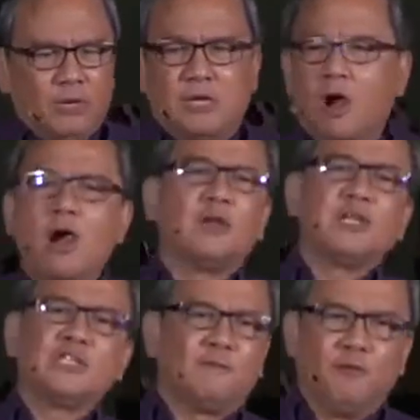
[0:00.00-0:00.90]

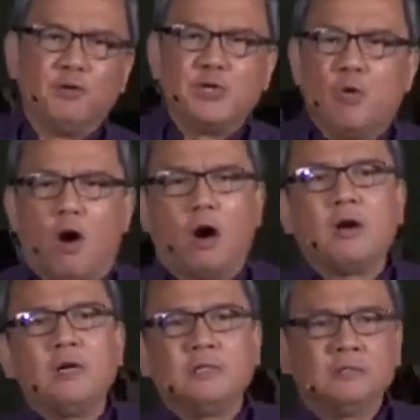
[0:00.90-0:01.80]
Regardless of who you
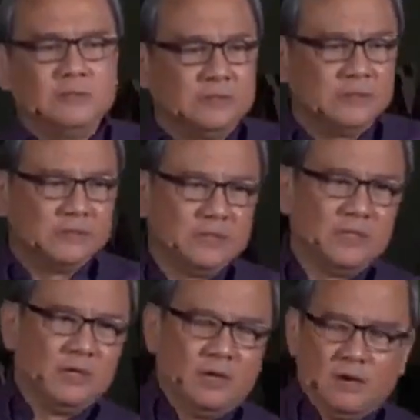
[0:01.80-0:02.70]
are,
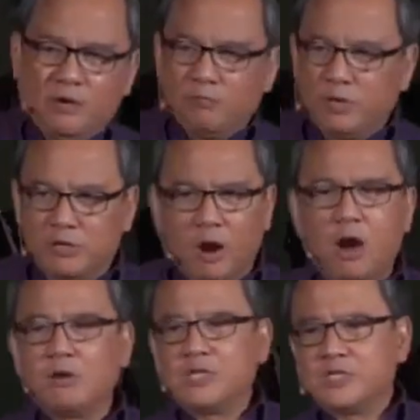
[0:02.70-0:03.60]

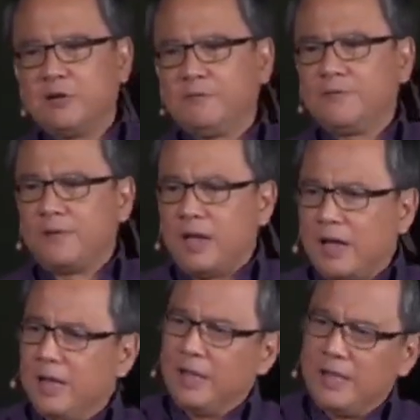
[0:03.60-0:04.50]
regardless of
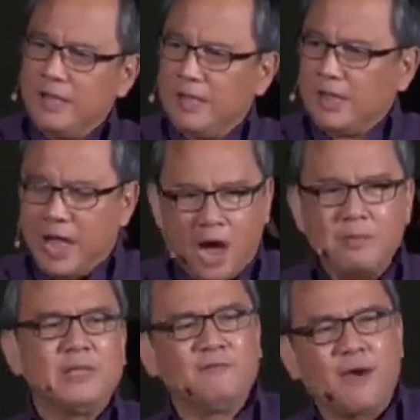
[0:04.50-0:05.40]

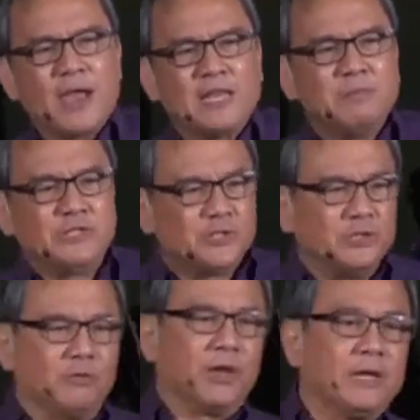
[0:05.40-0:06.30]
how many vitamins you
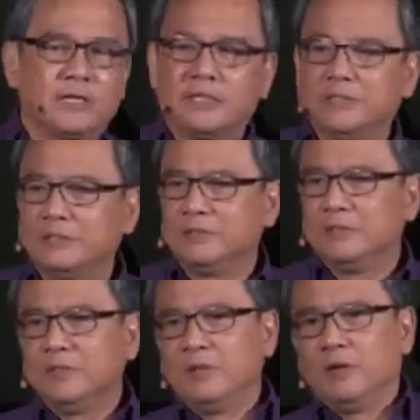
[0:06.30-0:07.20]
drink,
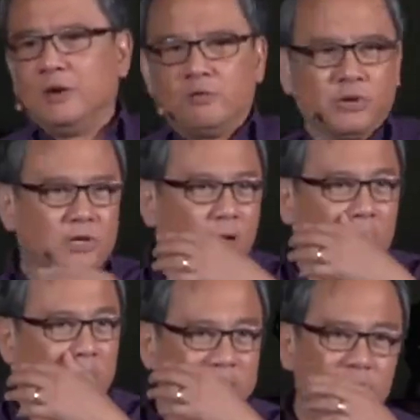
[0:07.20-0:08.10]

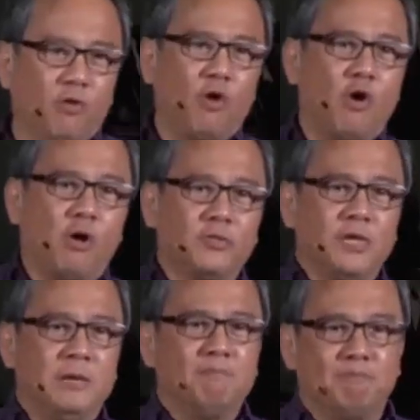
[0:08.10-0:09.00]
regardless of all
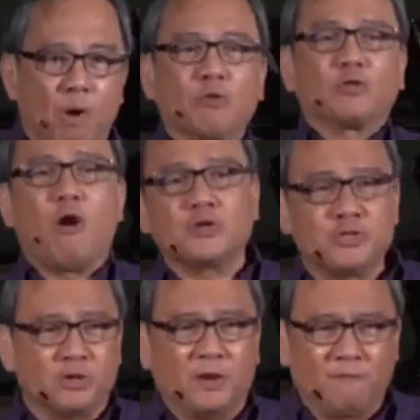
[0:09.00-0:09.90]
the
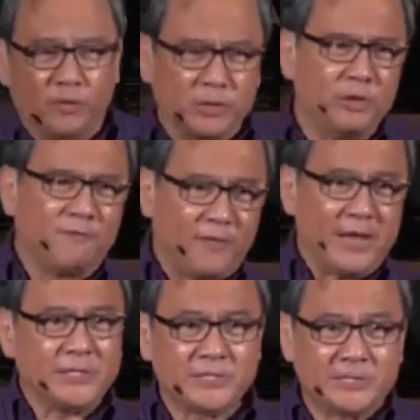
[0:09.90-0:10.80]
Botox you're going to put in your
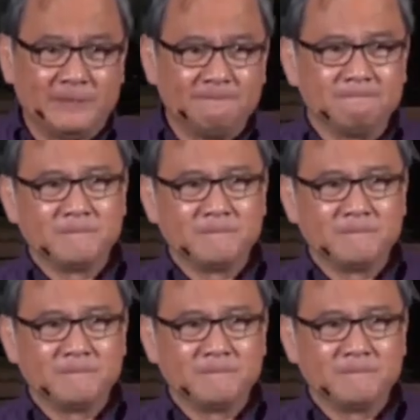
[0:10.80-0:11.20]
face,